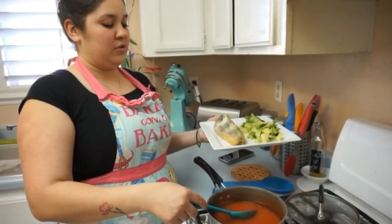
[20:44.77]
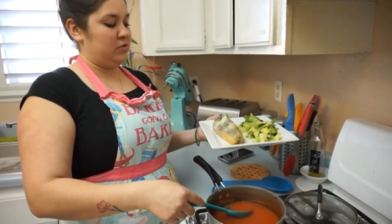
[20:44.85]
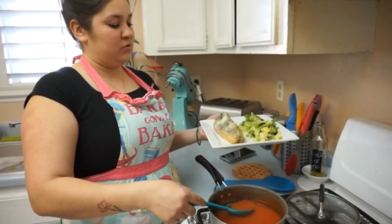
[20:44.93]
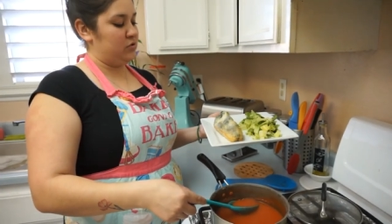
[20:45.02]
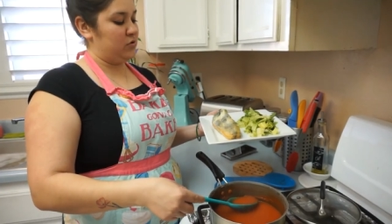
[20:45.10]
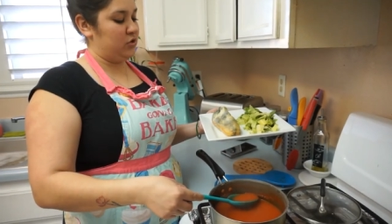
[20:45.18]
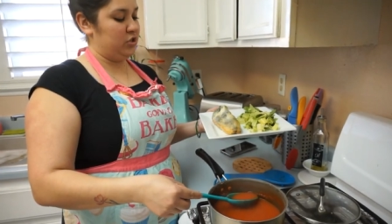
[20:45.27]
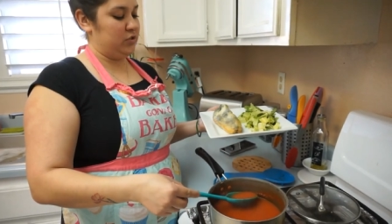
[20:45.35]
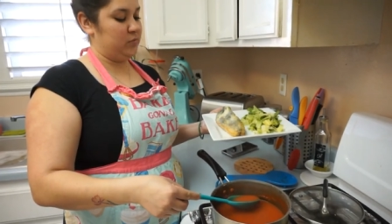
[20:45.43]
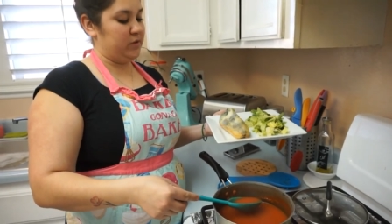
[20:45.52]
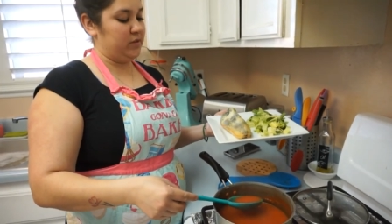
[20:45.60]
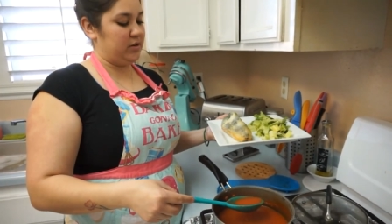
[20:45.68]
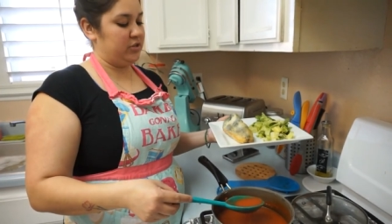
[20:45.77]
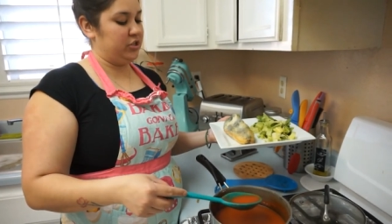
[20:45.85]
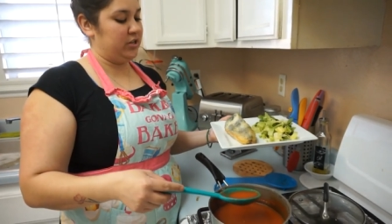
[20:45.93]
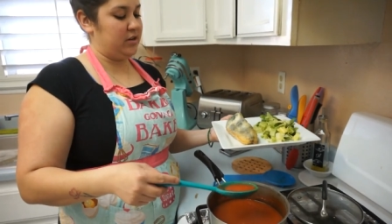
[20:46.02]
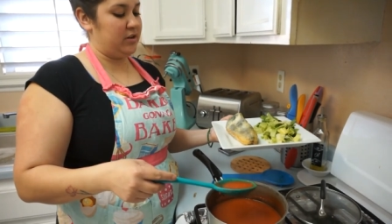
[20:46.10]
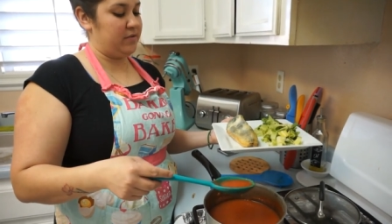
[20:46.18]
So just with our
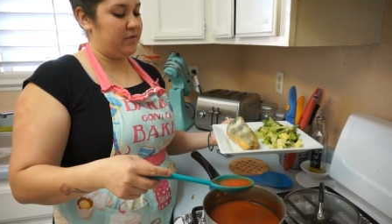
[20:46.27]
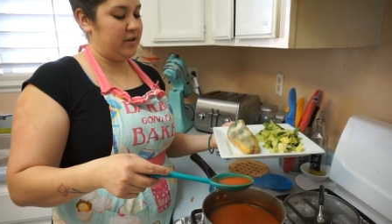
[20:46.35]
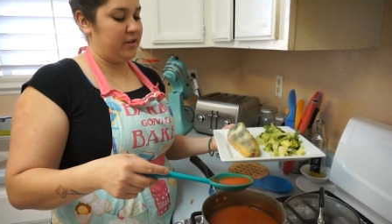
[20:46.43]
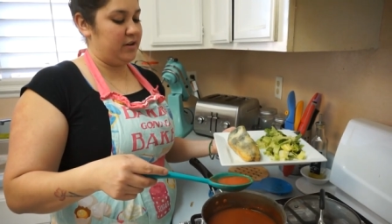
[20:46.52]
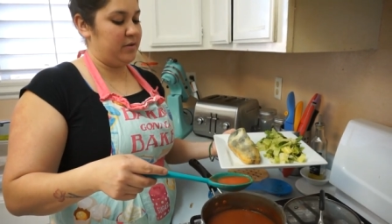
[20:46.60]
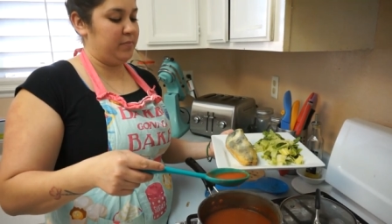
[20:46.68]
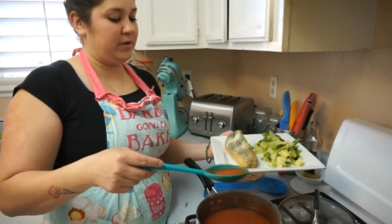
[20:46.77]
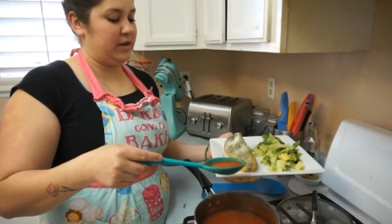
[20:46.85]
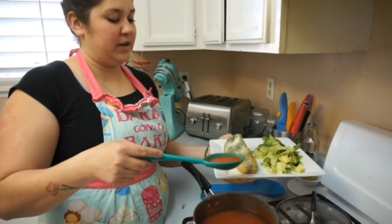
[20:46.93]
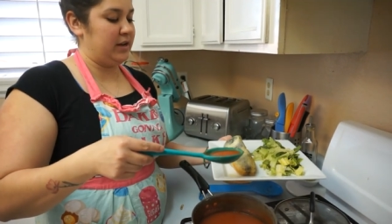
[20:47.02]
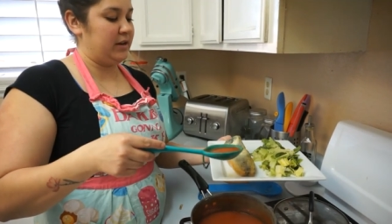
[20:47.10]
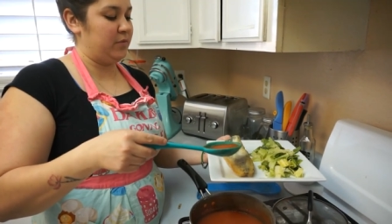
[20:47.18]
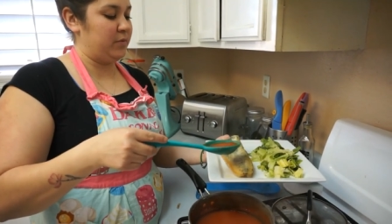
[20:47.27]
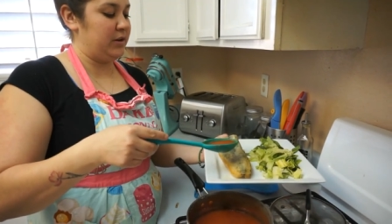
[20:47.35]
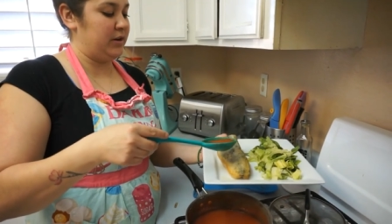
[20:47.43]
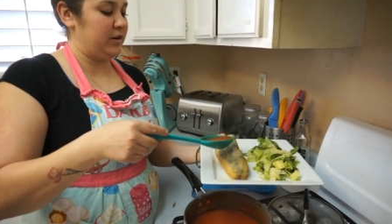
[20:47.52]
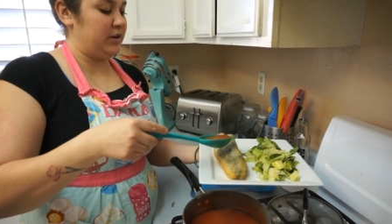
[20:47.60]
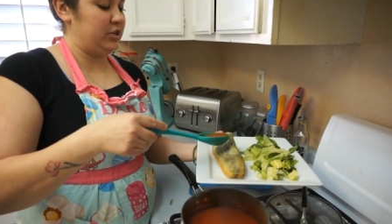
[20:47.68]
chile already on our plate, we
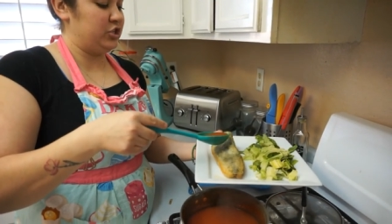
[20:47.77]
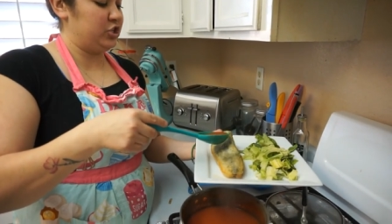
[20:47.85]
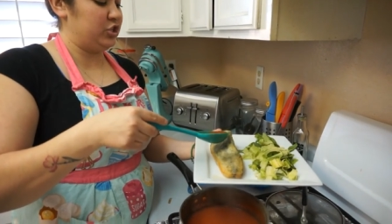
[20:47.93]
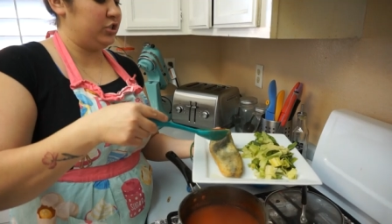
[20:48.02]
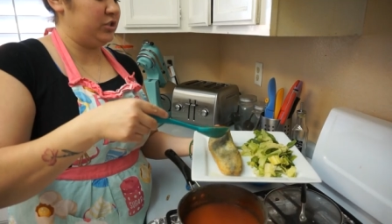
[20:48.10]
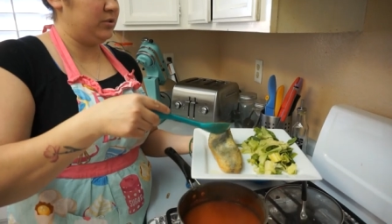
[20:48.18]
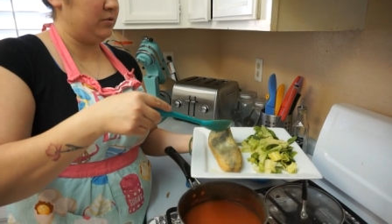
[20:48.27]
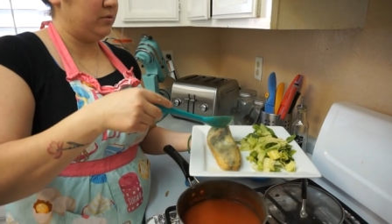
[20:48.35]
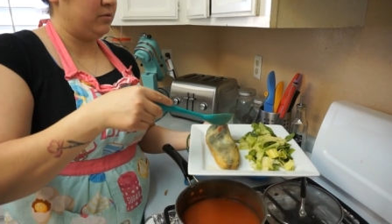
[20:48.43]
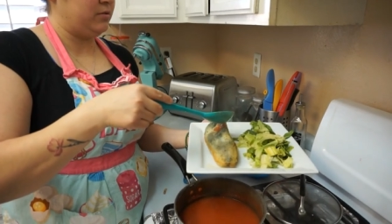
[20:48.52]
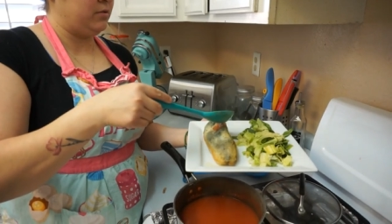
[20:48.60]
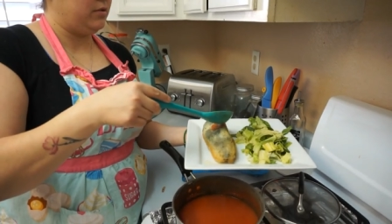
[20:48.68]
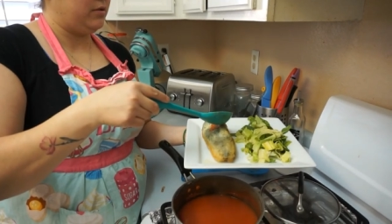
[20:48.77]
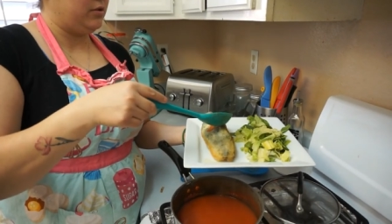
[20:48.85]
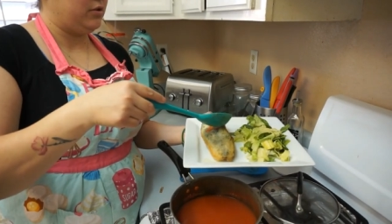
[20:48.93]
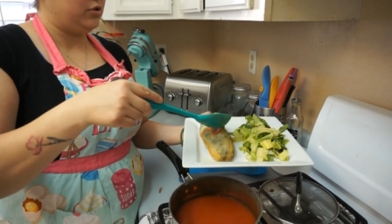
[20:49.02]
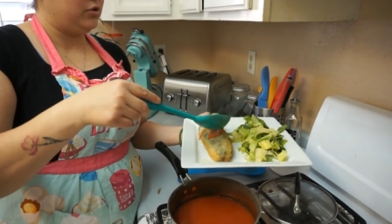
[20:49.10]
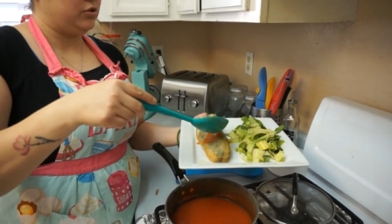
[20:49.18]
literally just
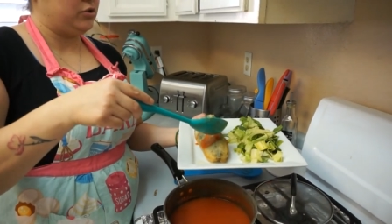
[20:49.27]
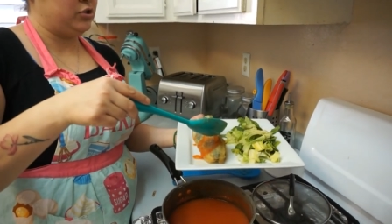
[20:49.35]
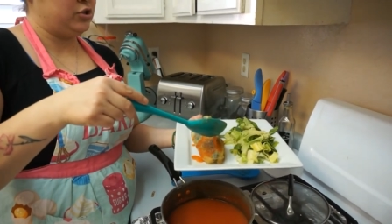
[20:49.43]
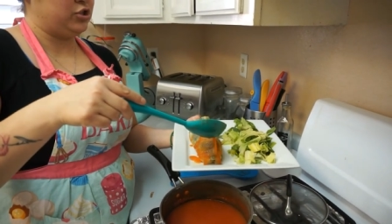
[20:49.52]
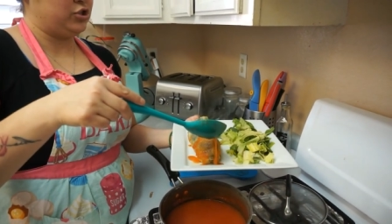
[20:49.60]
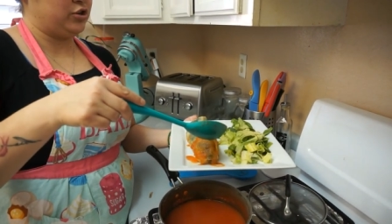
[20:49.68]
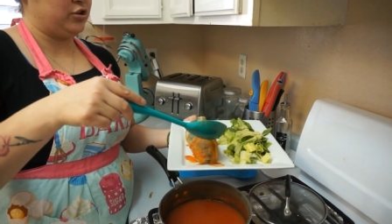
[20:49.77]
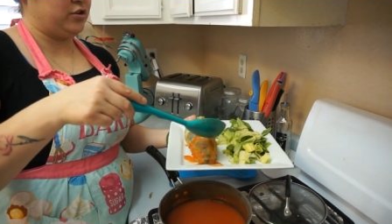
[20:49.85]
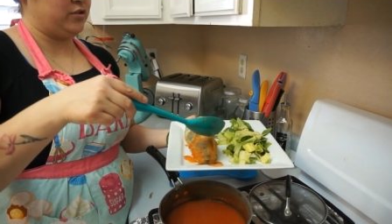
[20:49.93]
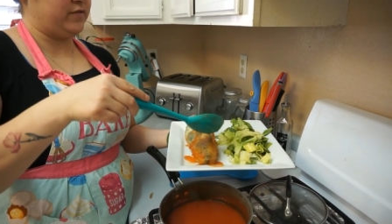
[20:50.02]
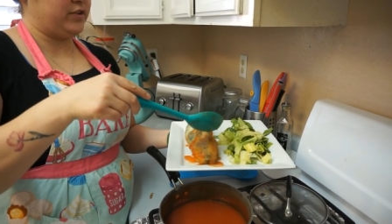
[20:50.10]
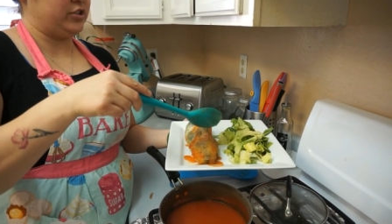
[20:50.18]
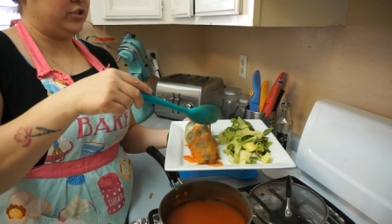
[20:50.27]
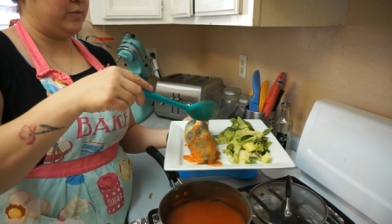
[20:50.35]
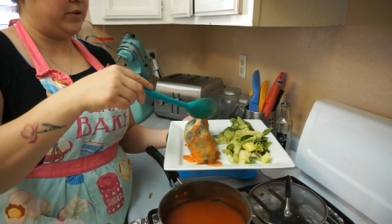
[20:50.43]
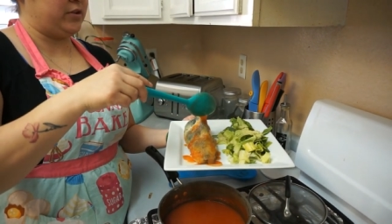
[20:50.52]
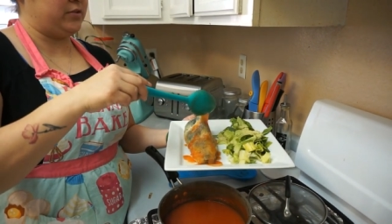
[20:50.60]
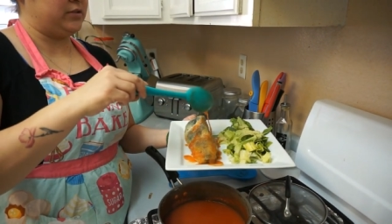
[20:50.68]
serve our
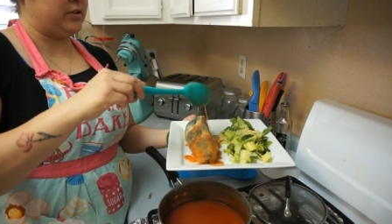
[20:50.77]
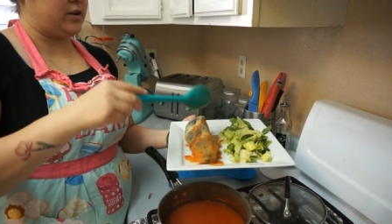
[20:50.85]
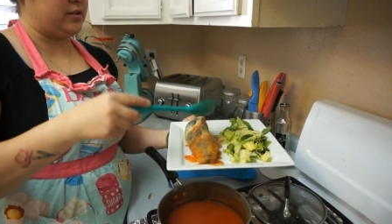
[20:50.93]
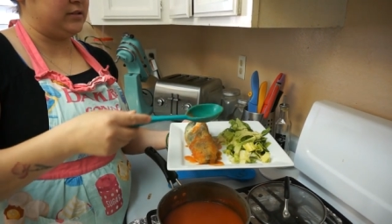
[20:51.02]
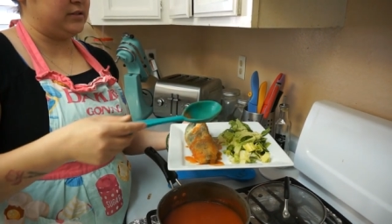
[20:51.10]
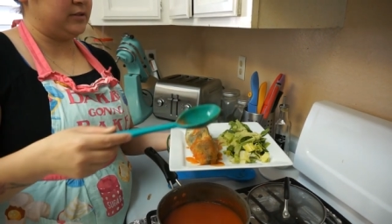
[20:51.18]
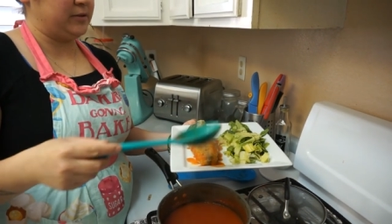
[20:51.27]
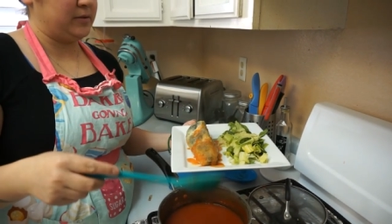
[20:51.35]
tomato sauce.